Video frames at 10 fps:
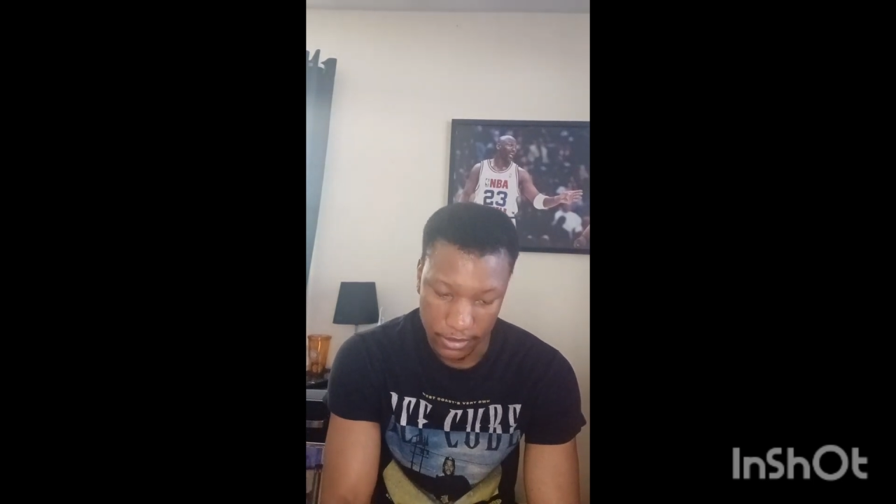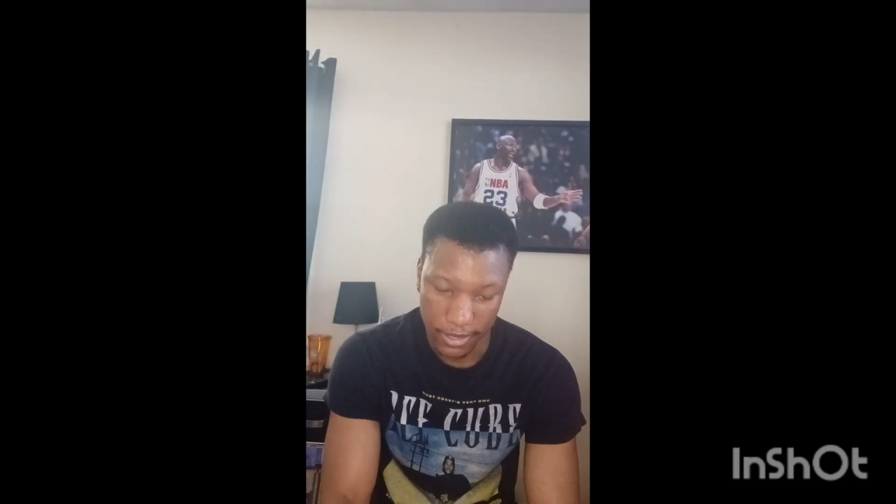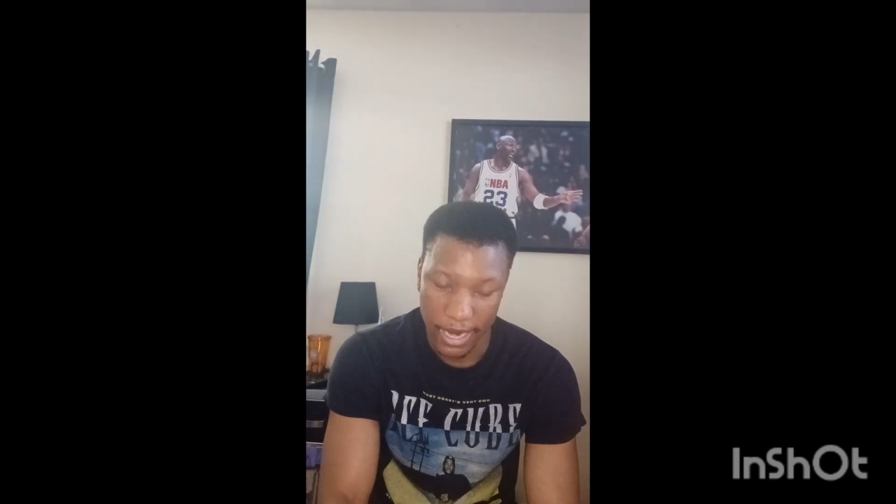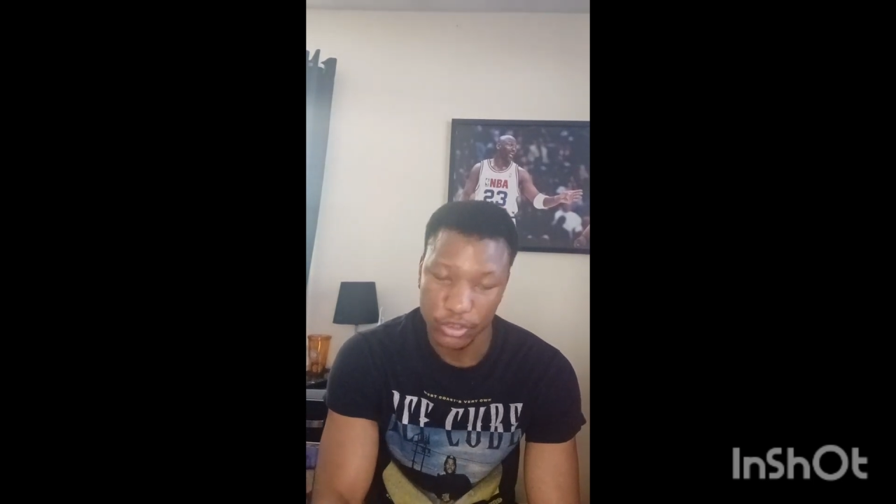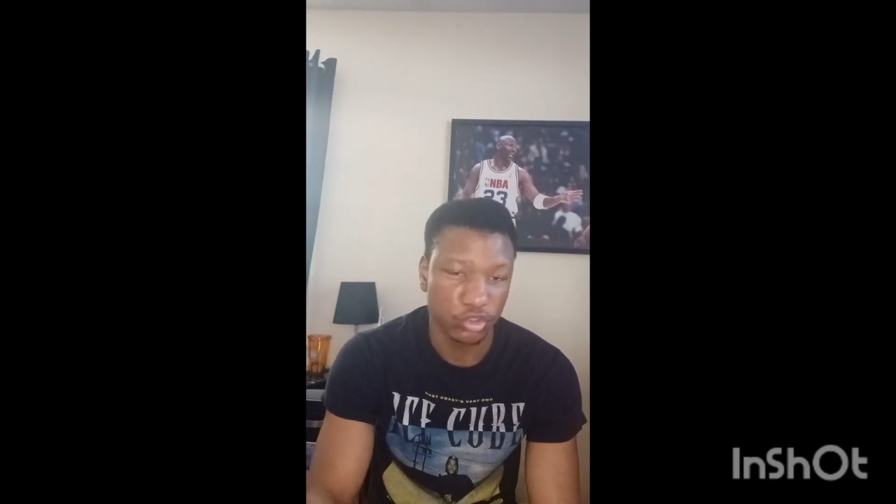
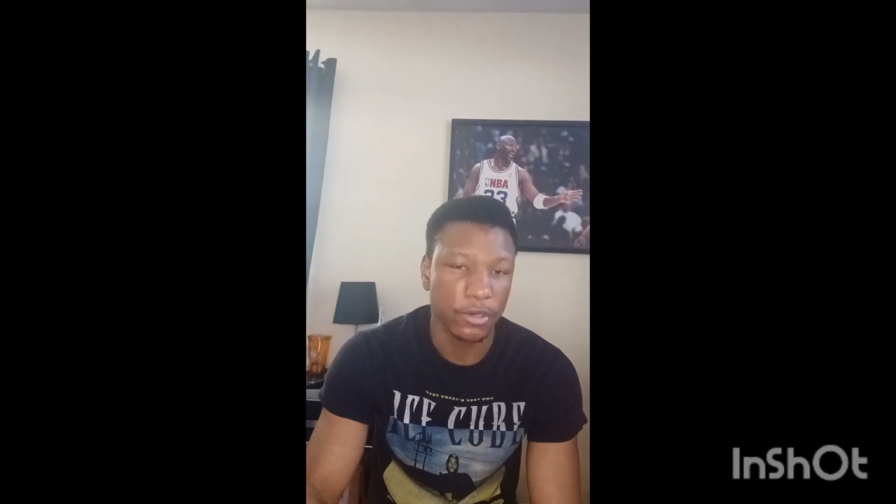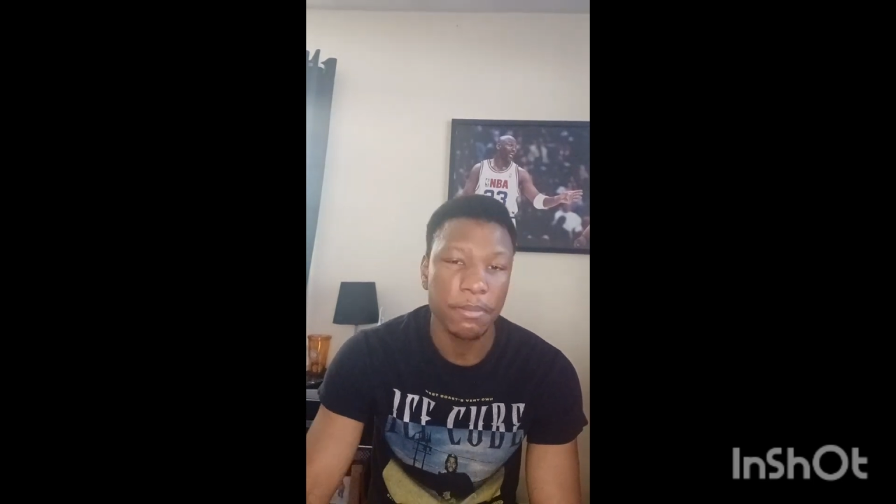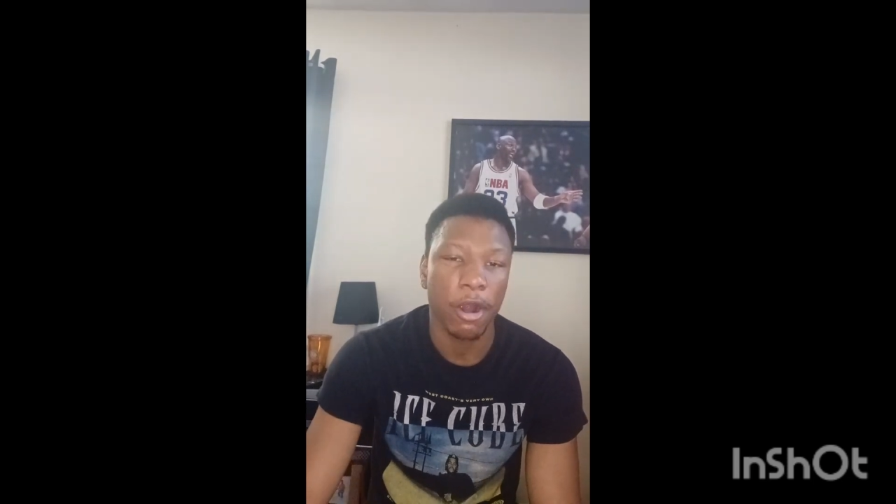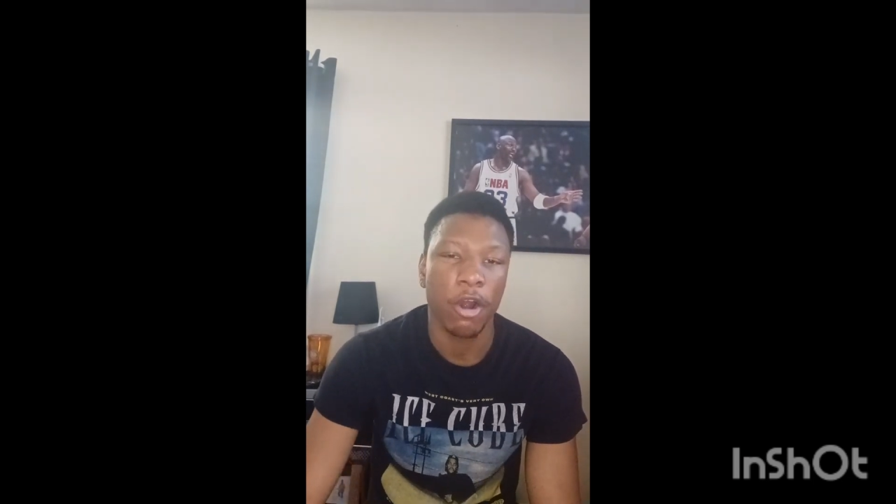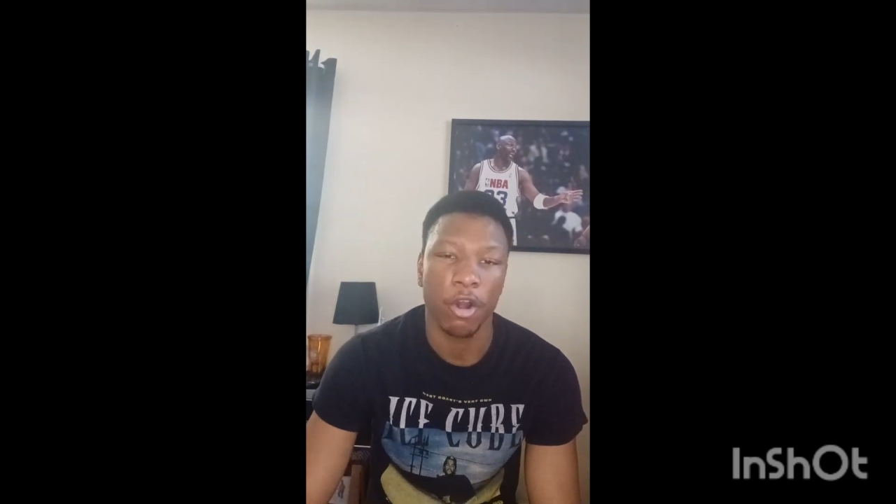Andrew
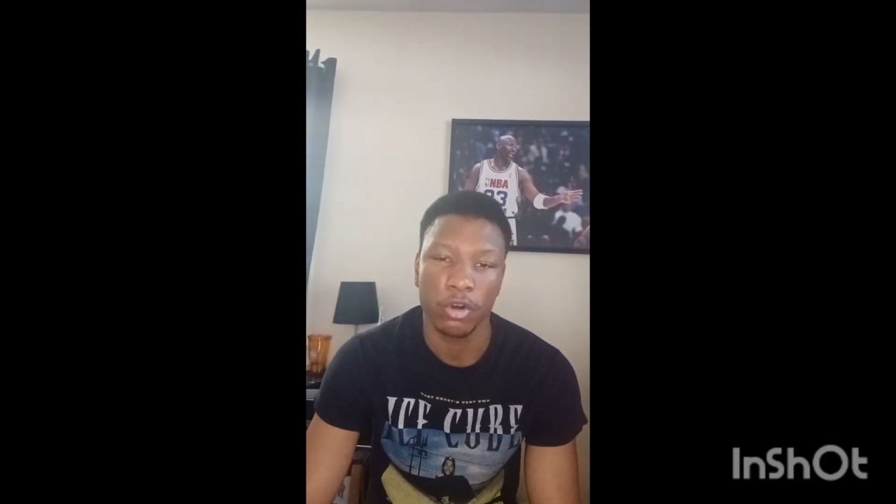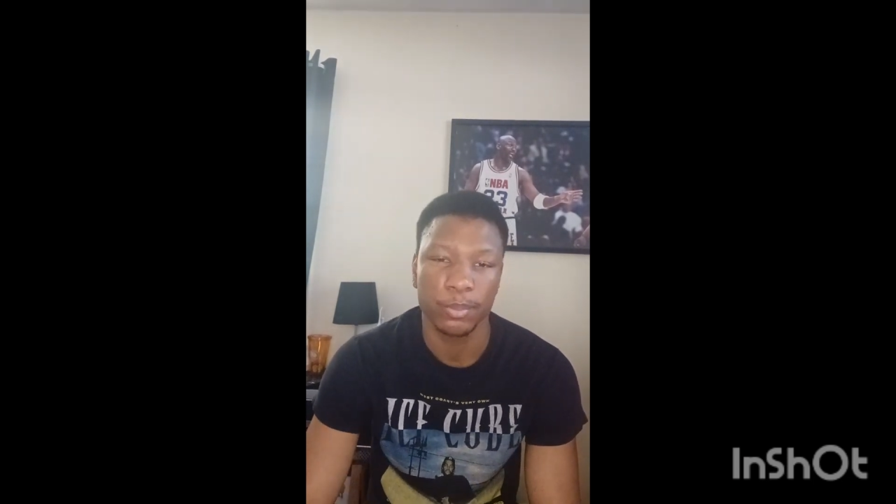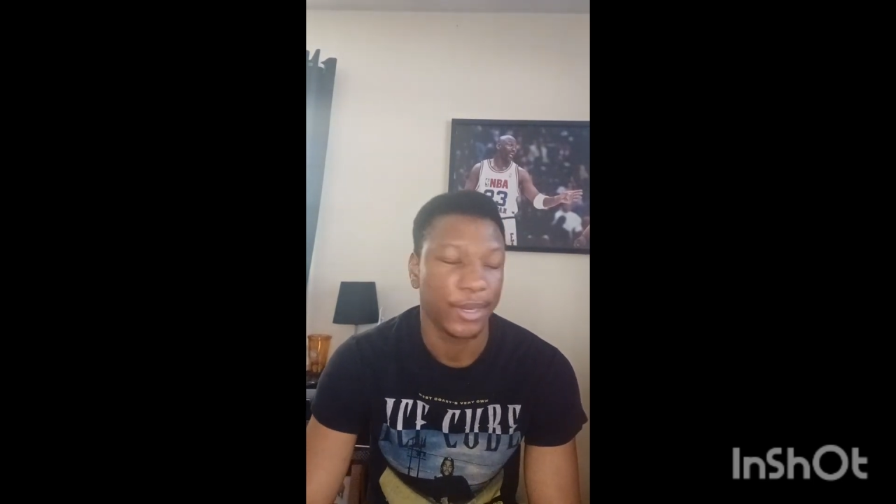Nembhard on him,